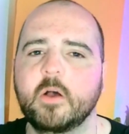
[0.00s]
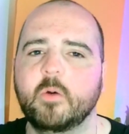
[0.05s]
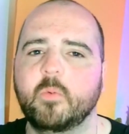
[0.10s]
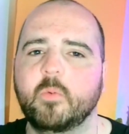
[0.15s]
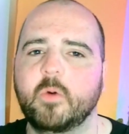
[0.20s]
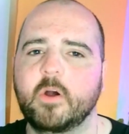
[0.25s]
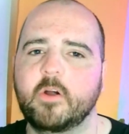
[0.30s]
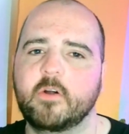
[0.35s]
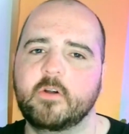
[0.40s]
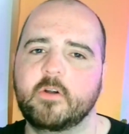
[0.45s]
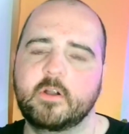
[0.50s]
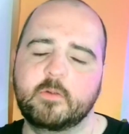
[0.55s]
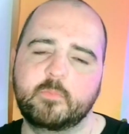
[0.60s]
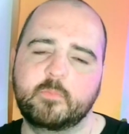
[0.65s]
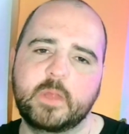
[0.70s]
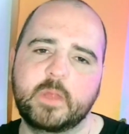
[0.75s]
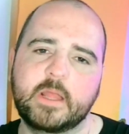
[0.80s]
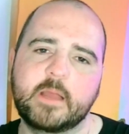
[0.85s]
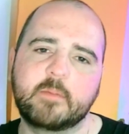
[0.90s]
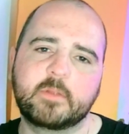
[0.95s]
where
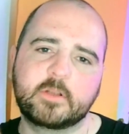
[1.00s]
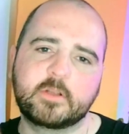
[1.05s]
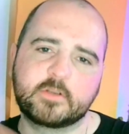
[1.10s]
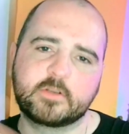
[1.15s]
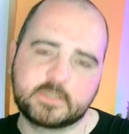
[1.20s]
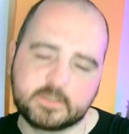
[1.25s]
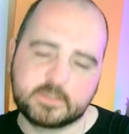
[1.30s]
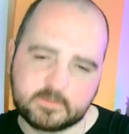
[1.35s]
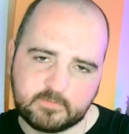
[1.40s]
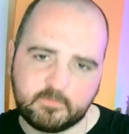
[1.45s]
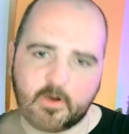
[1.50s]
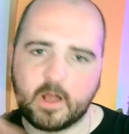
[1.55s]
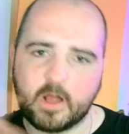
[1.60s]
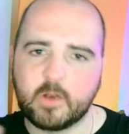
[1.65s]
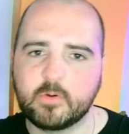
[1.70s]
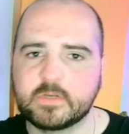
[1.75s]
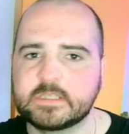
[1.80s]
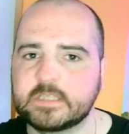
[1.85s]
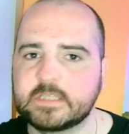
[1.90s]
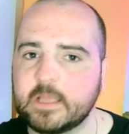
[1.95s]
being able to just
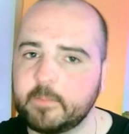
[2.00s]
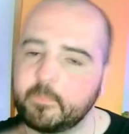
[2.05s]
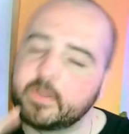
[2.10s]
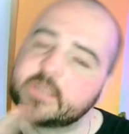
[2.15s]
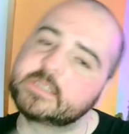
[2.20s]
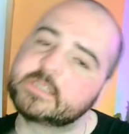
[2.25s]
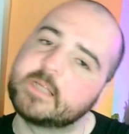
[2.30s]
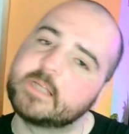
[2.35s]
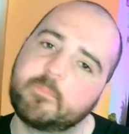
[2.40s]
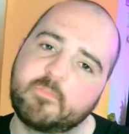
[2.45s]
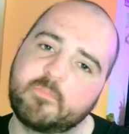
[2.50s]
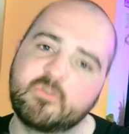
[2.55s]
follow a step-by-step